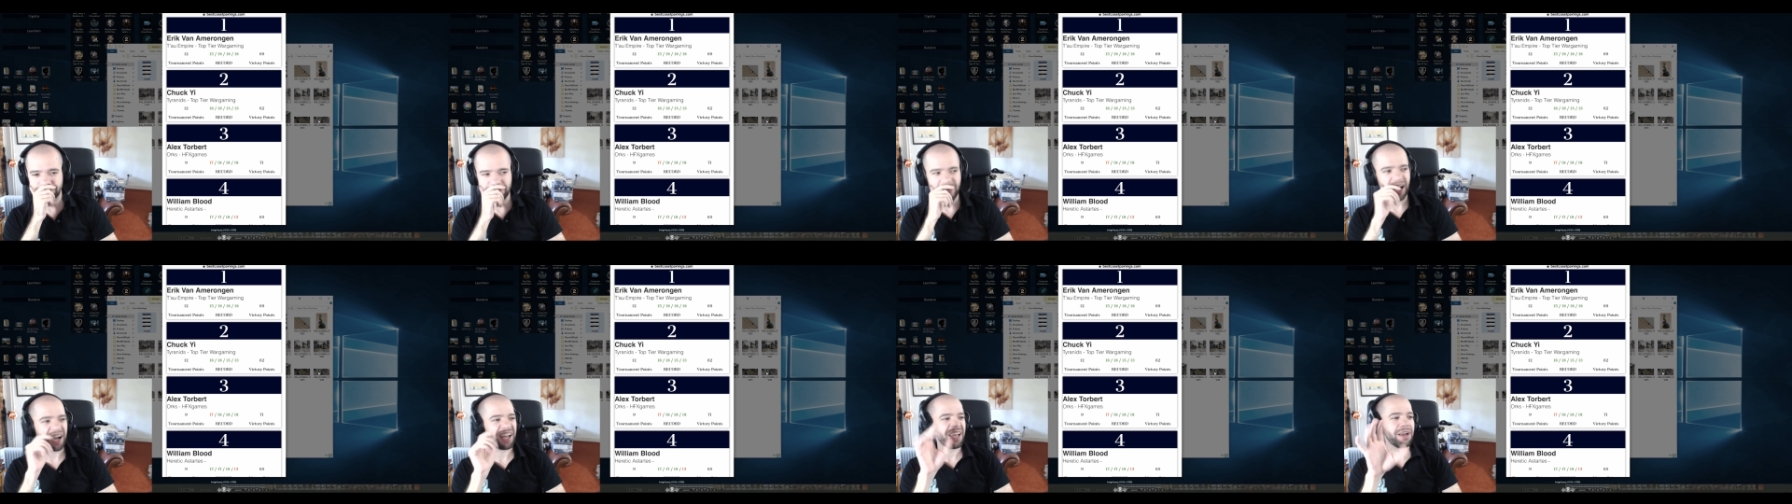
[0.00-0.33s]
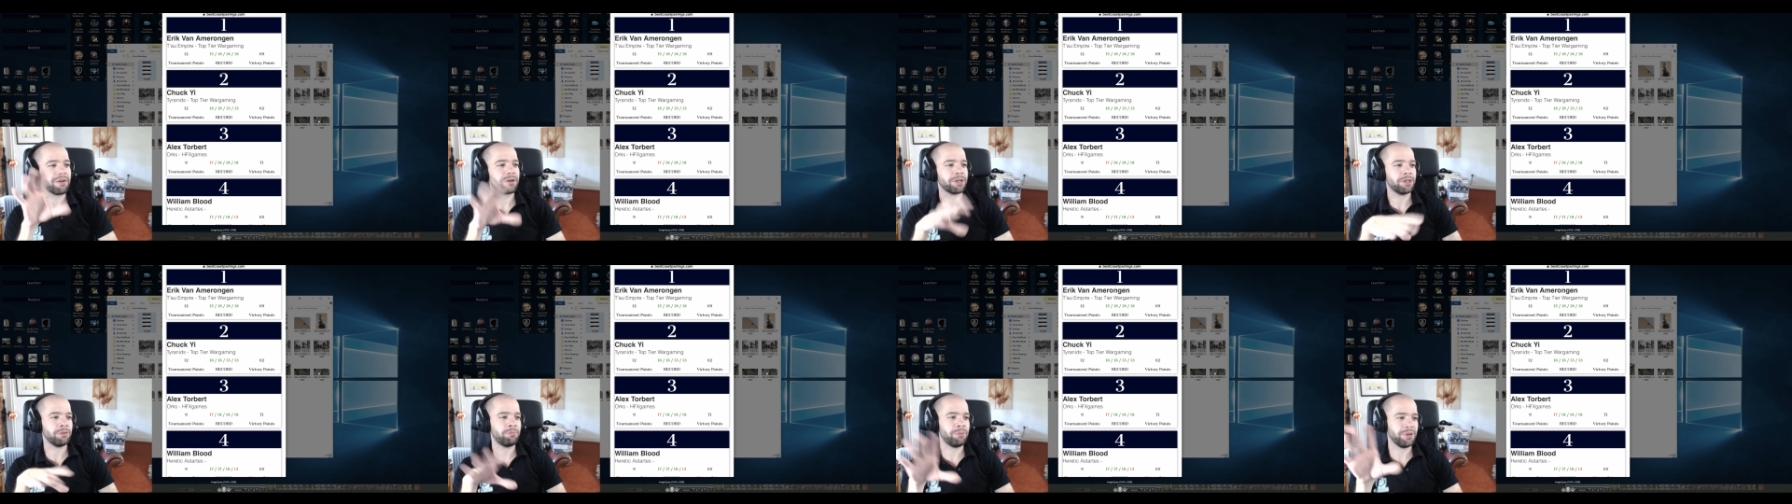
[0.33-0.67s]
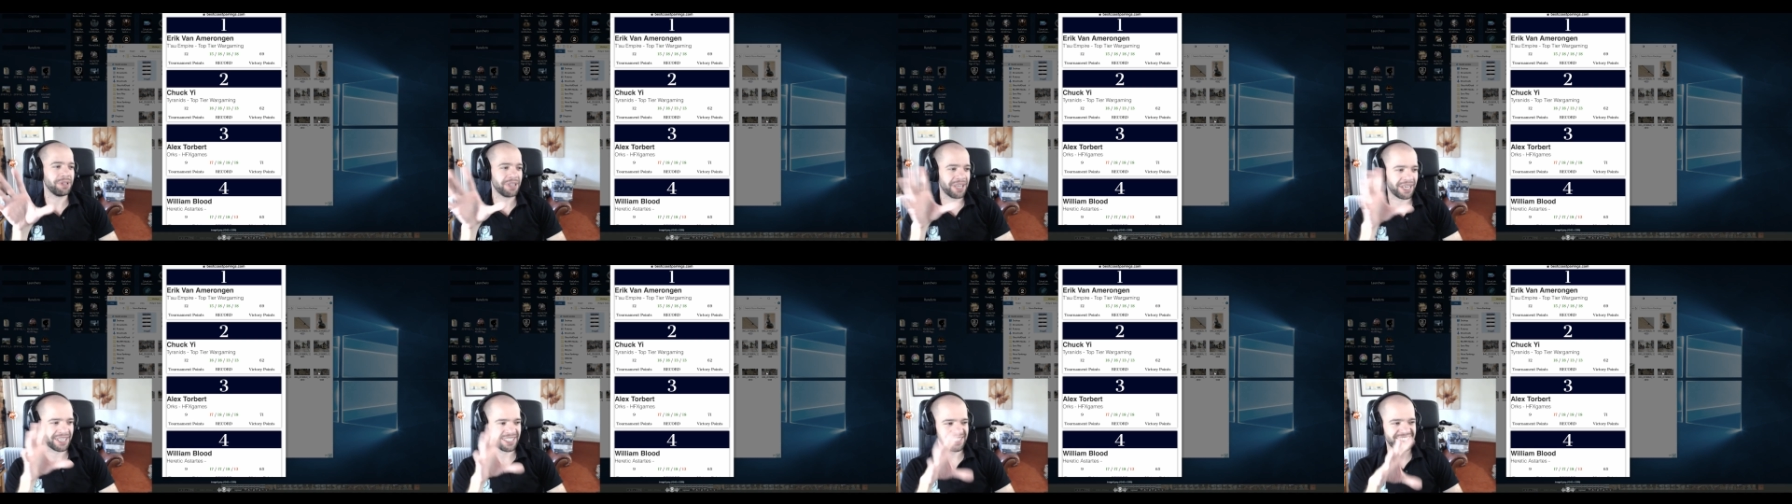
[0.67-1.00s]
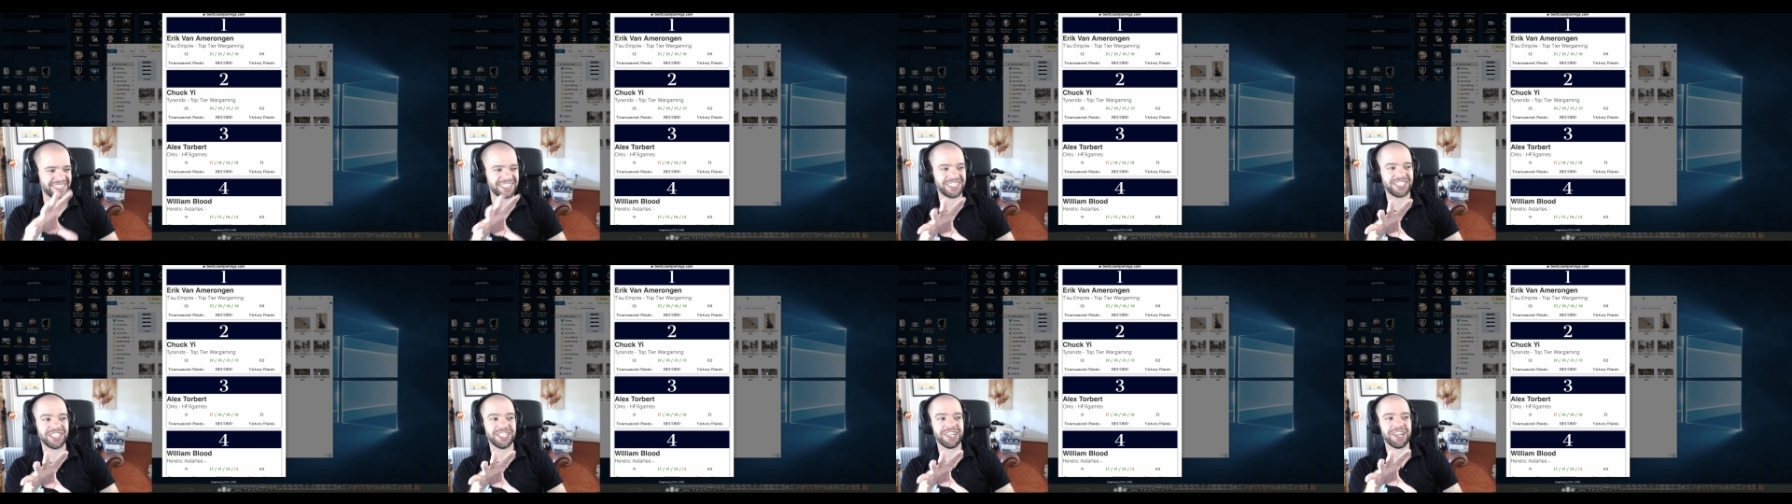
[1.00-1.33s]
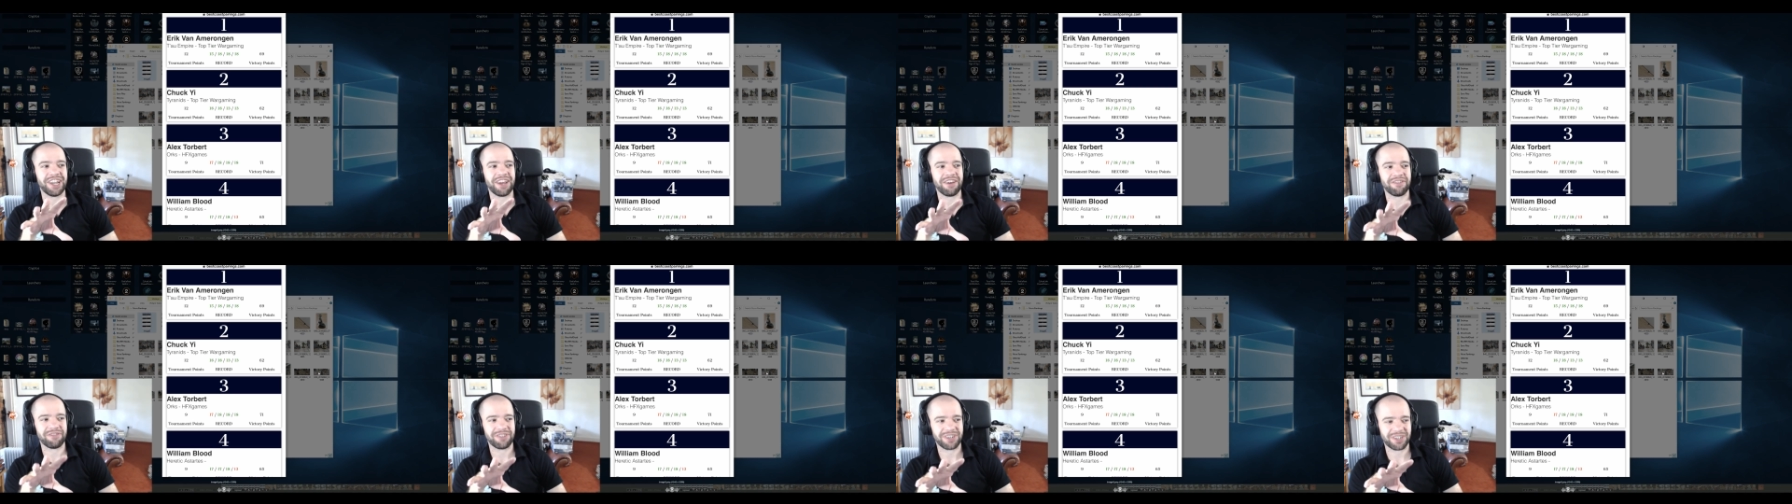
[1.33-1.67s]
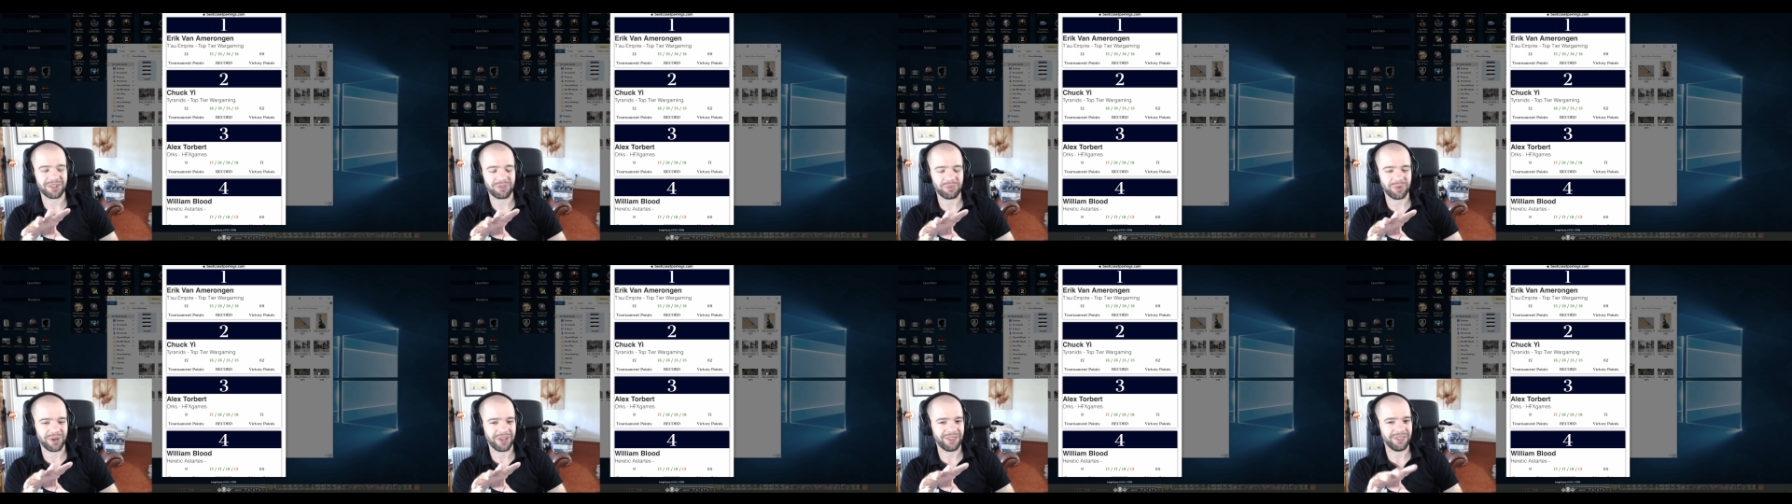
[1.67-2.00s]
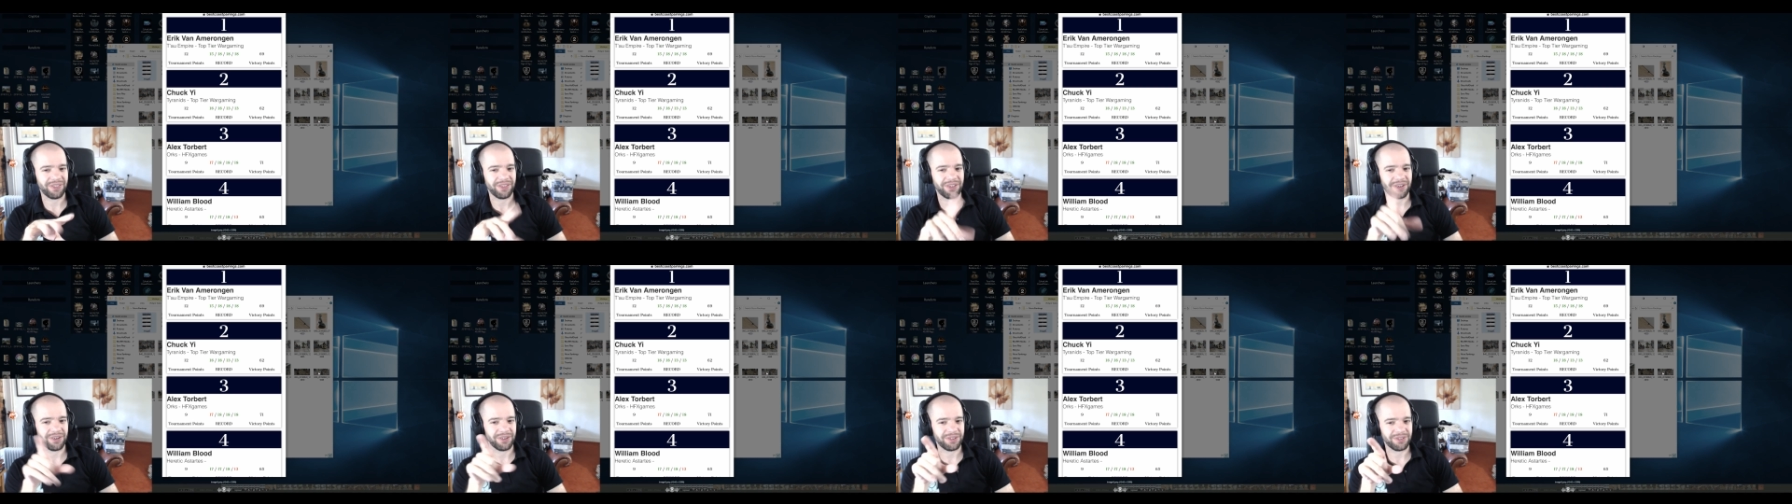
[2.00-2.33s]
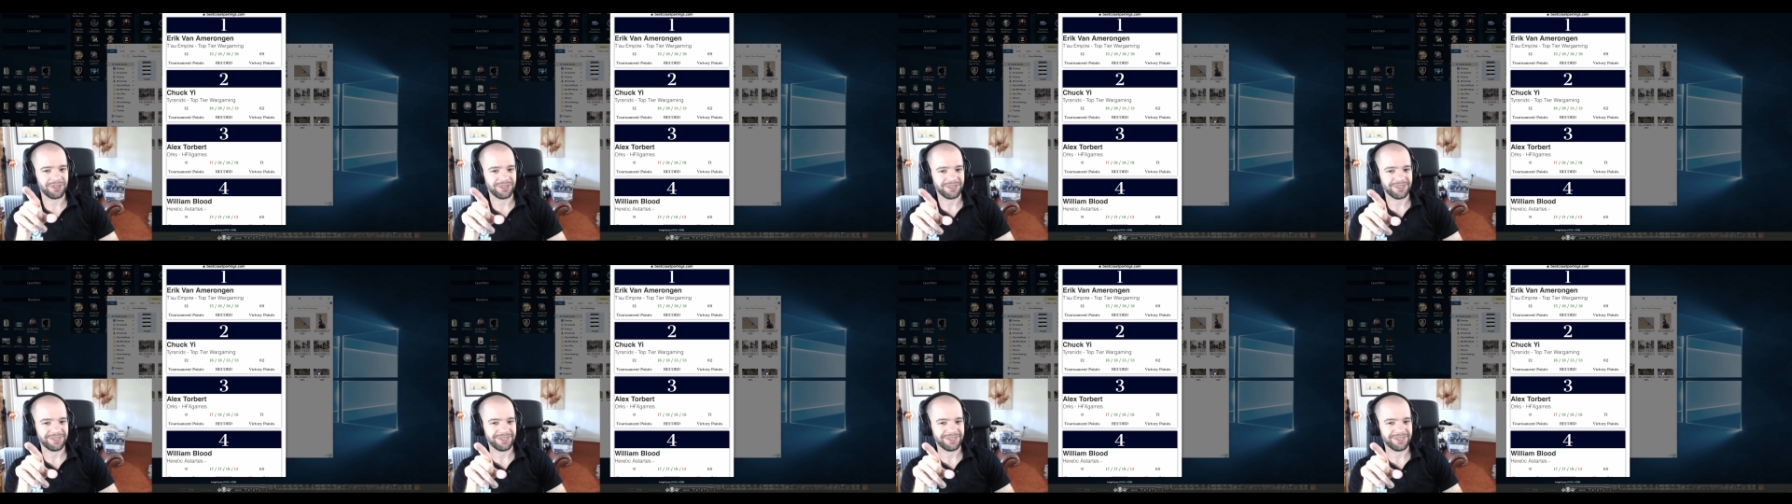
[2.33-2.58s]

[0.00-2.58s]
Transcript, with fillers: I am going to put that as a generic one, though.